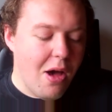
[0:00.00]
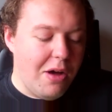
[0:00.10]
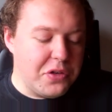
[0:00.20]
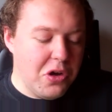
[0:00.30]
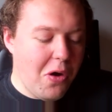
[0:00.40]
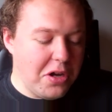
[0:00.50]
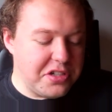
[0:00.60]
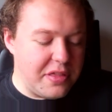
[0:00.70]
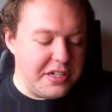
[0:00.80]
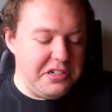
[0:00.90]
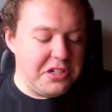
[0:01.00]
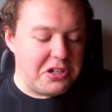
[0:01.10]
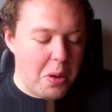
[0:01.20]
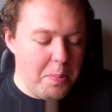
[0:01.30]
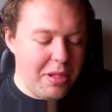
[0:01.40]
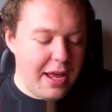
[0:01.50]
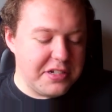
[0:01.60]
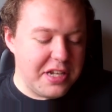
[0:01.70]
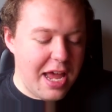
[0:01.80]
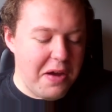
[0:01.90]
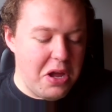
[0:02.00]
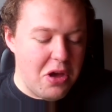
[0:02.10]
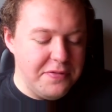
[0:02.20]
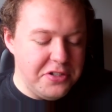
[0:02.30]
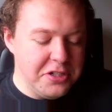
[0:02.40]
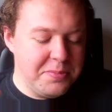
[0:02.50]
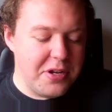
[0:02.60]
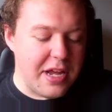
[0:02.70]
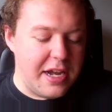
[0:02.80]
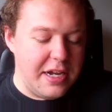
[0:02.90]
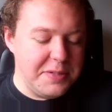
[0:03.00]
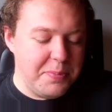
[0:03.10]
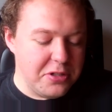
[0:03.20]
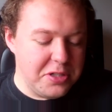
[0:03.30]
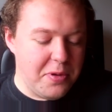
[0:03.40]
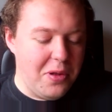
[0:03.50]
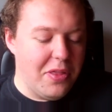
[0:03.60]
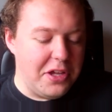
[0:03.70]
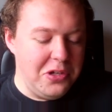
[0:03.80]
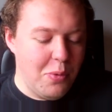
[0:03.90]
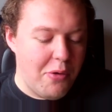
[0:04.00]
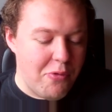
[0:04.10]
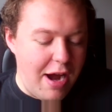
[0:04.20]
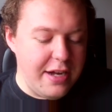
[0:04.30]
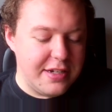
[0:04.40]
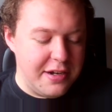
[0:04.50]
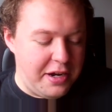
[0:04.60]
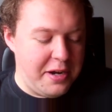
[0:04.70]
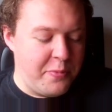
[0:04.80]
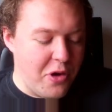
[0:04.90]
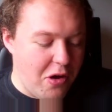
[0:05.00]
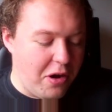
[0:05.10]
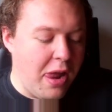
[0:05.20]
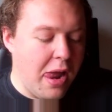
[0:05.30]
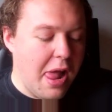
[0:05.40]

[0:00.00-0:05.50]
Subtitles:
Of course, this is a complex area of judgment, and it is possible that you are right and I am wrong.